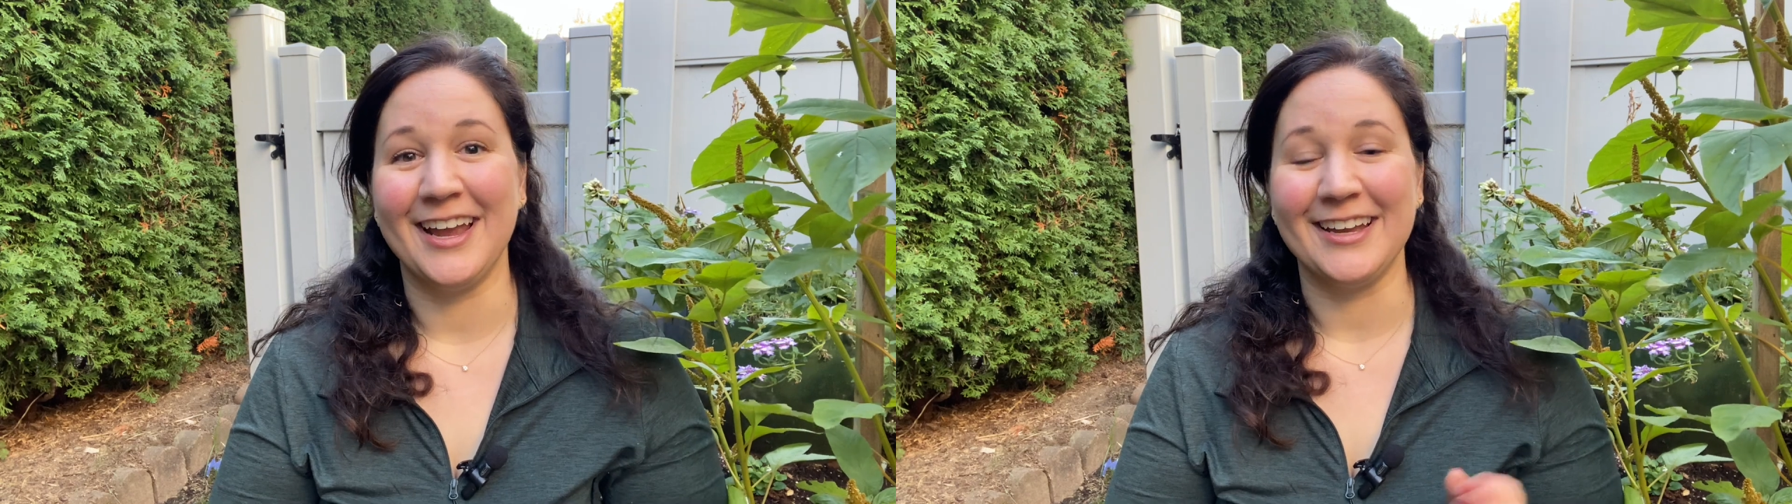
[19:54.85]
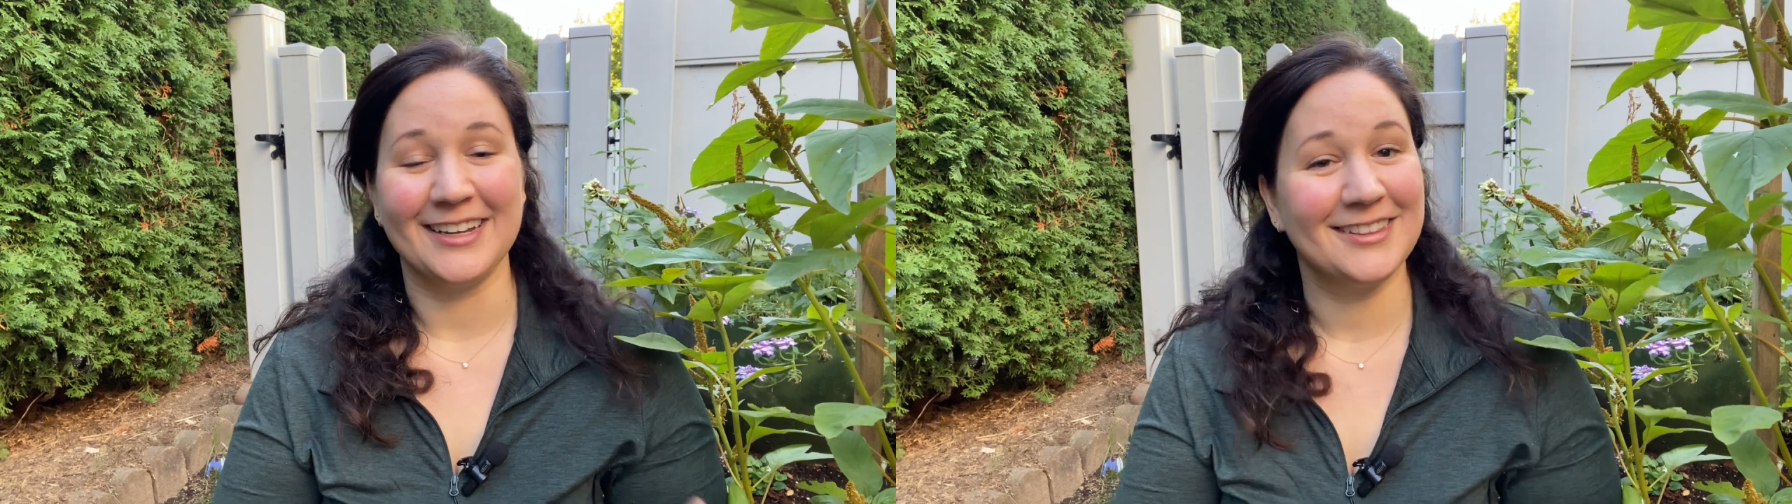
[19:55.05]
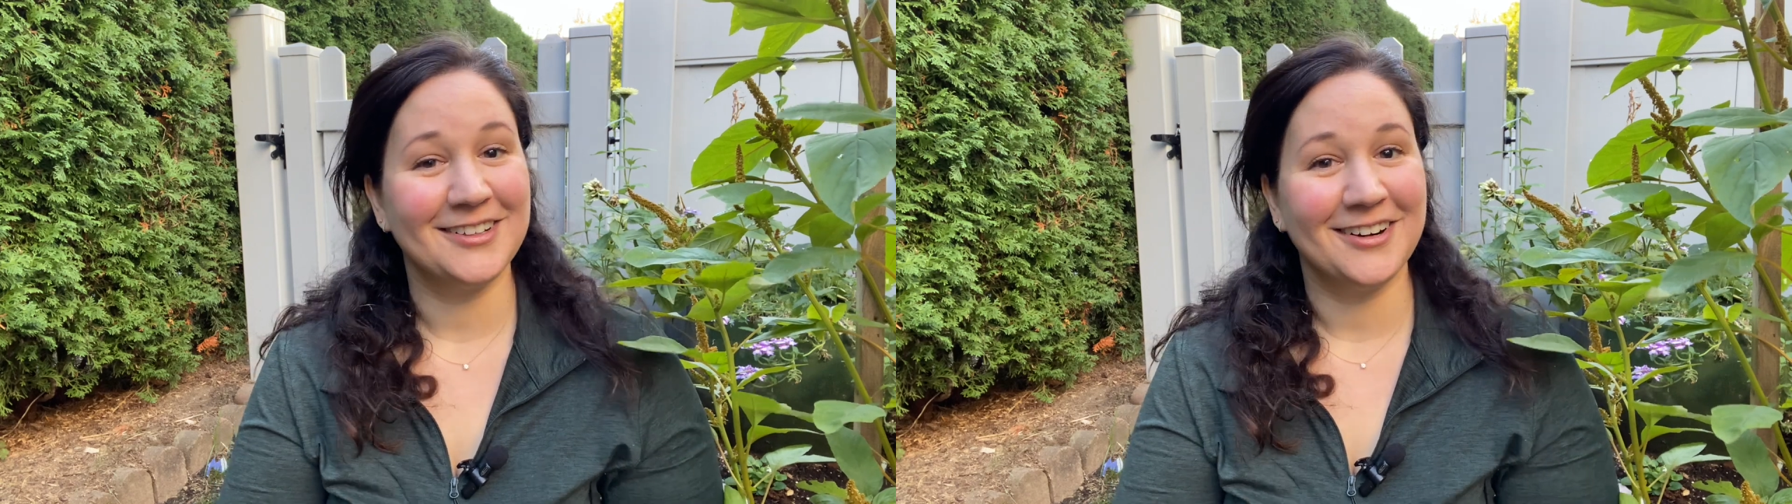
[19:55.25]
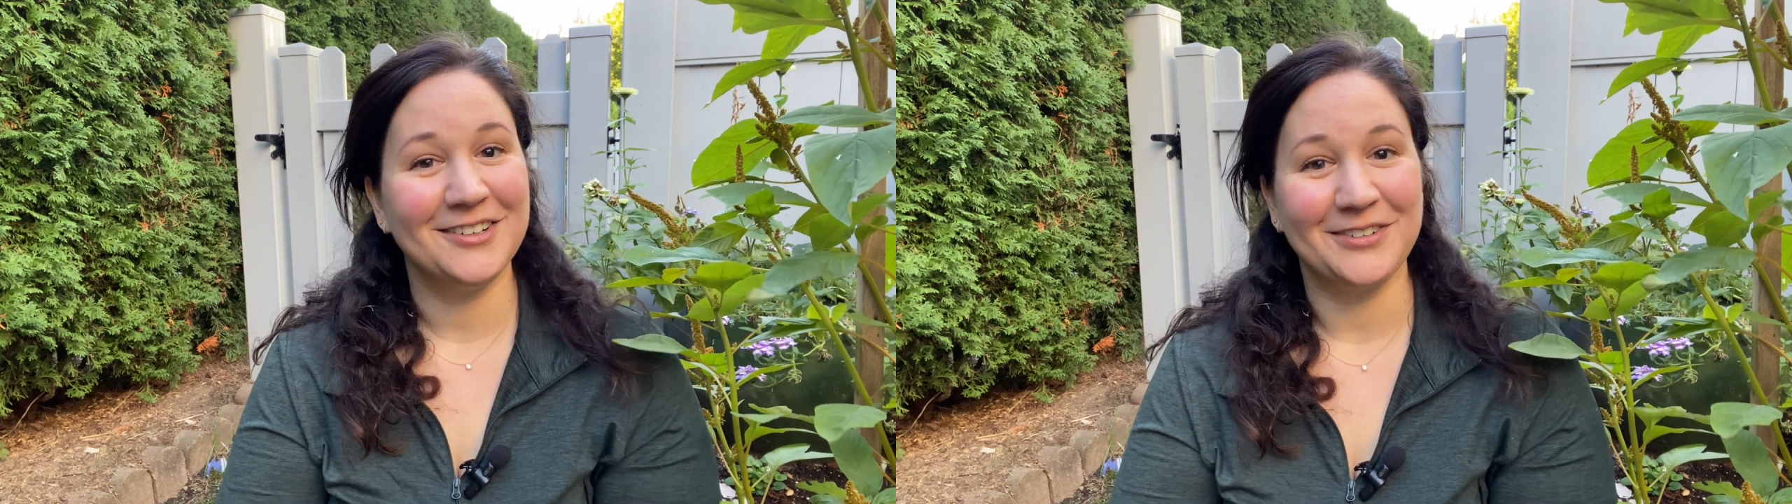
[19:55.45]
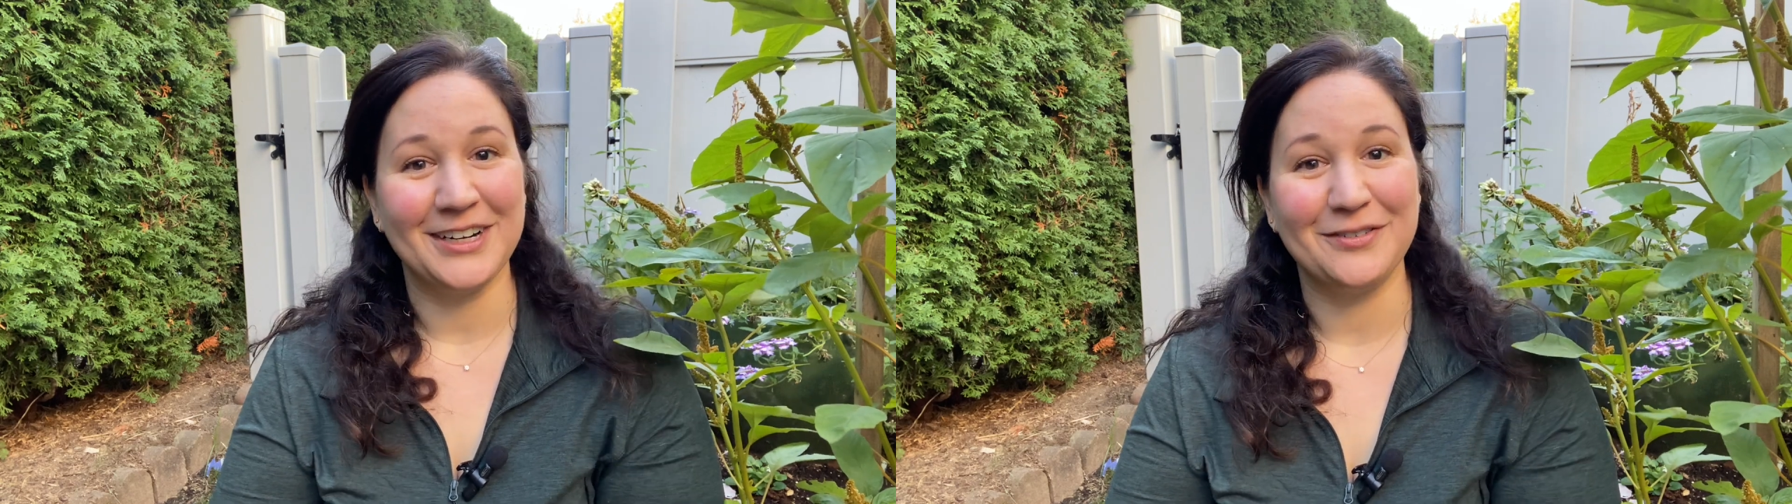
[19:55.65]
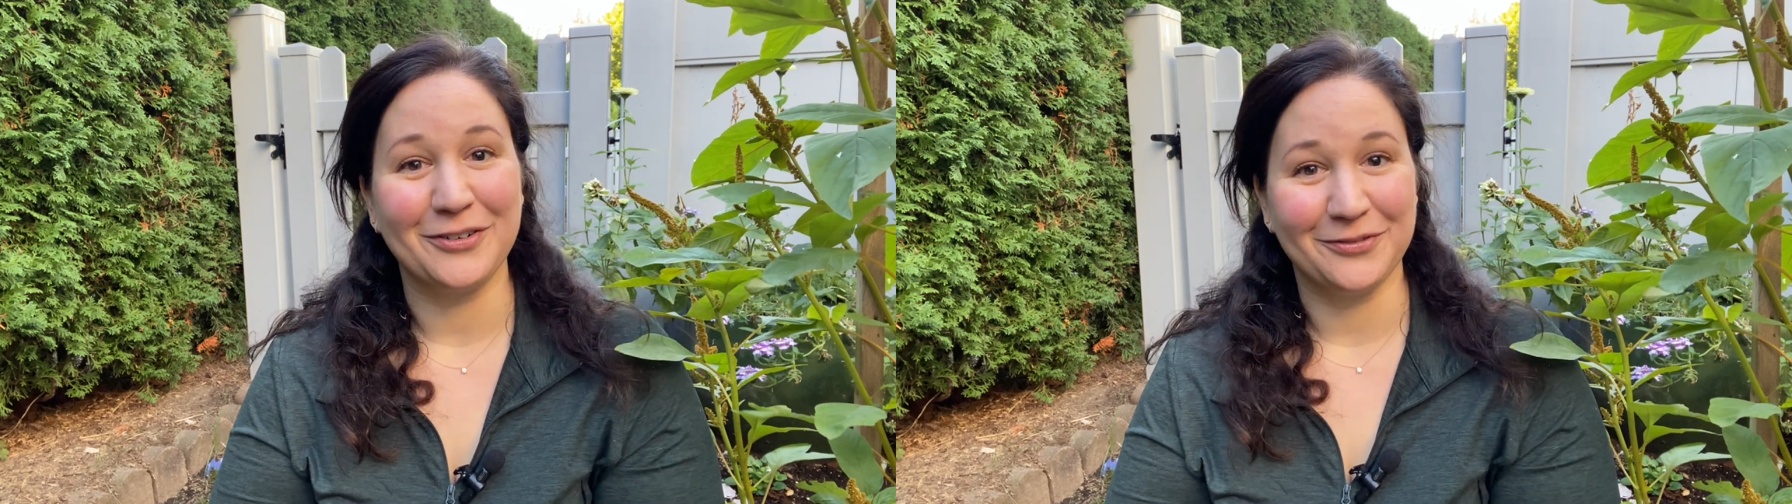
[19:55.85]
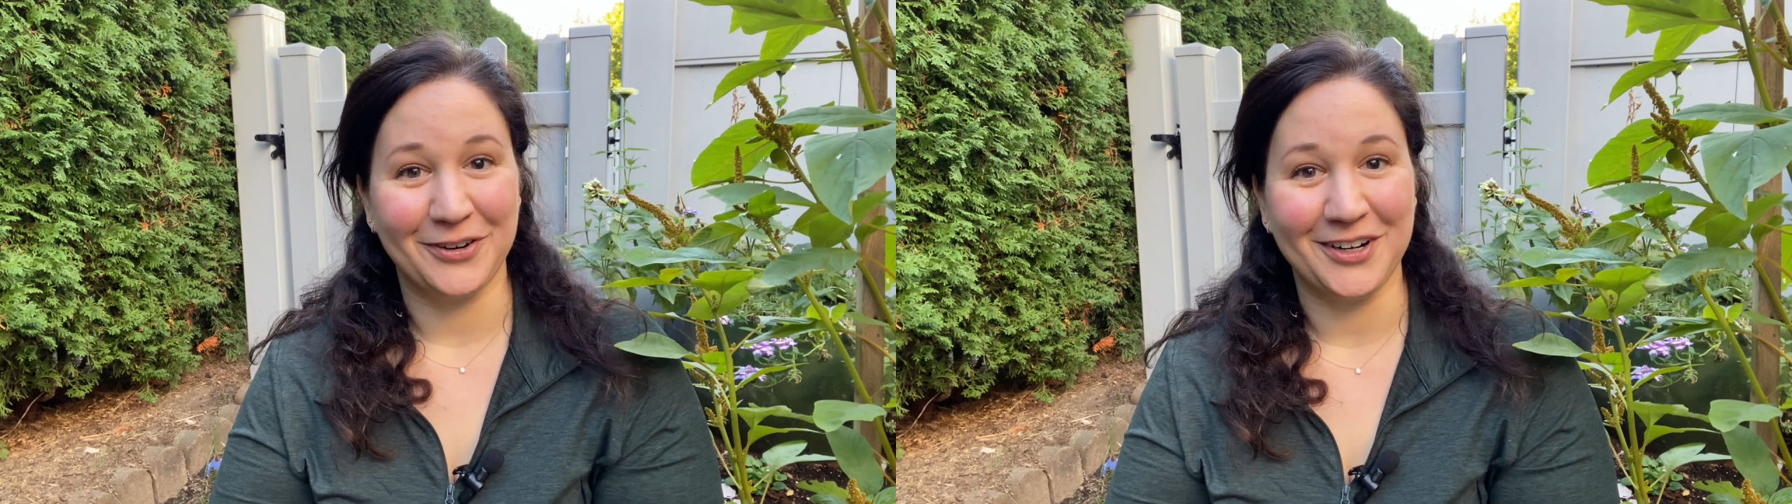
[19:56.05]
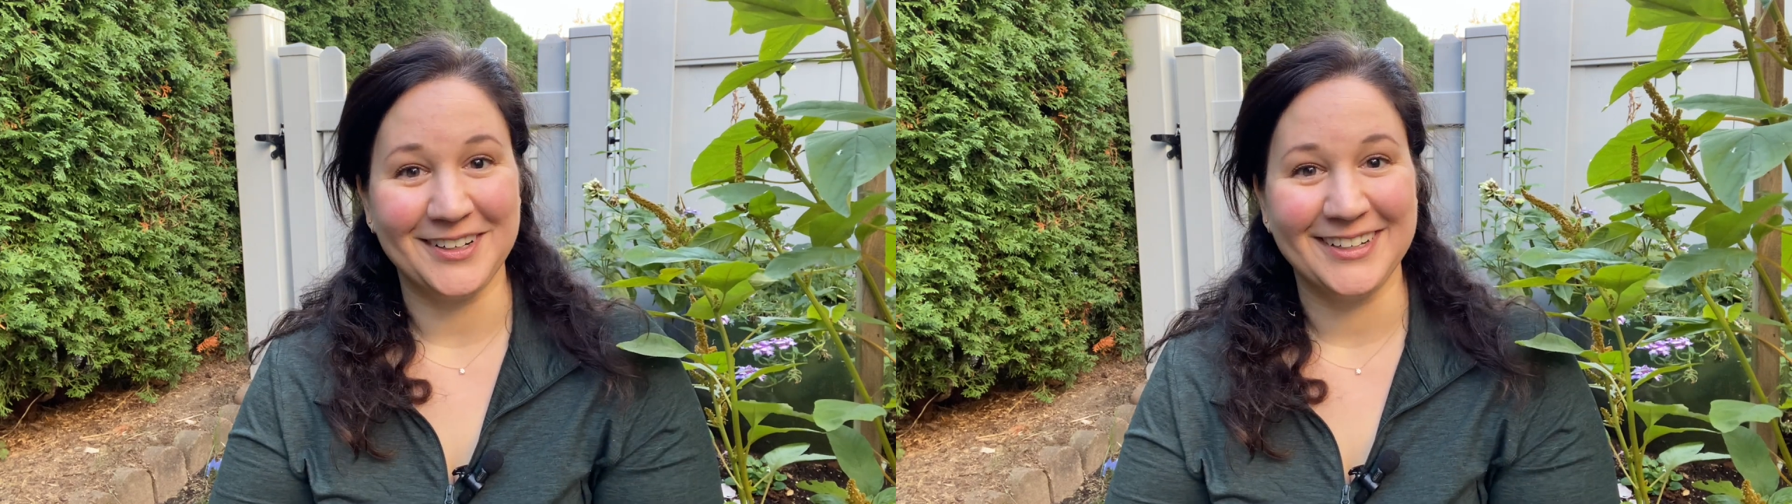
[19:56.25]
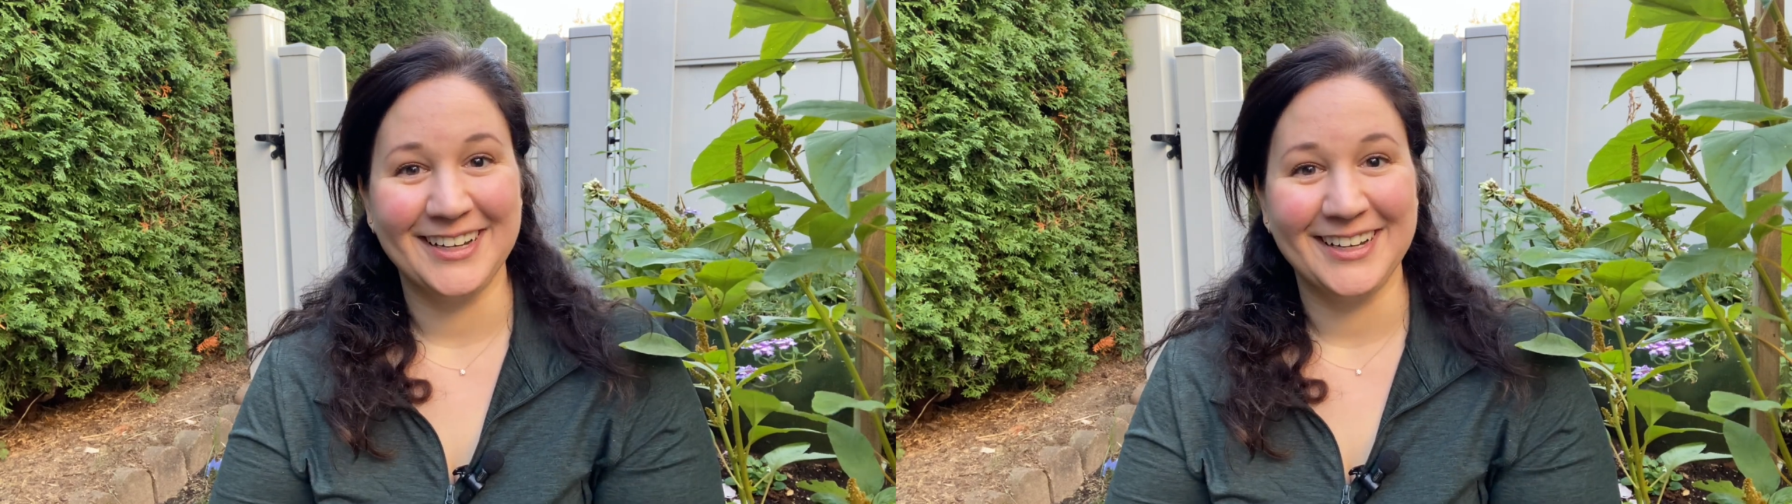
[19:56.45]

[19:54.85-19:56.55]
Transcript: and get the garden ready for fall.